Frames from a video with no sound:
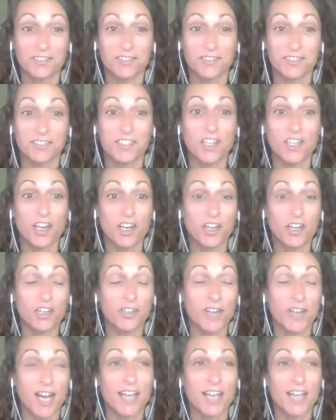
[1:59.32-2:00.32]

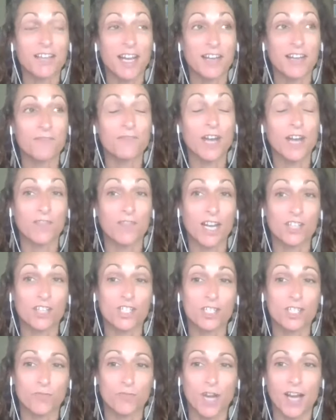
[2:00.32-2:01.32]
No, I've
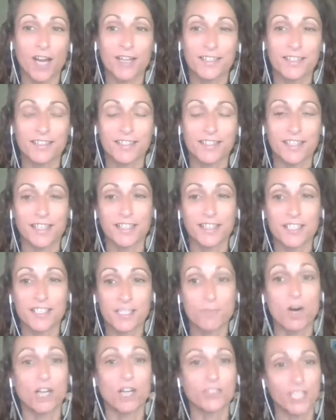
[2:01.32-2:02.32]
actually run a
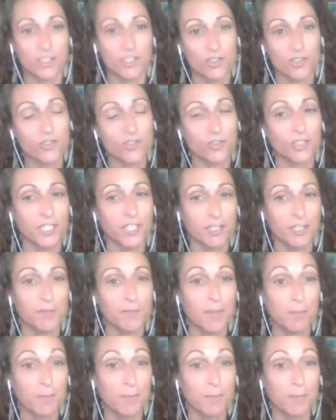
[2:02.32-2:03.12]
small nature school here on my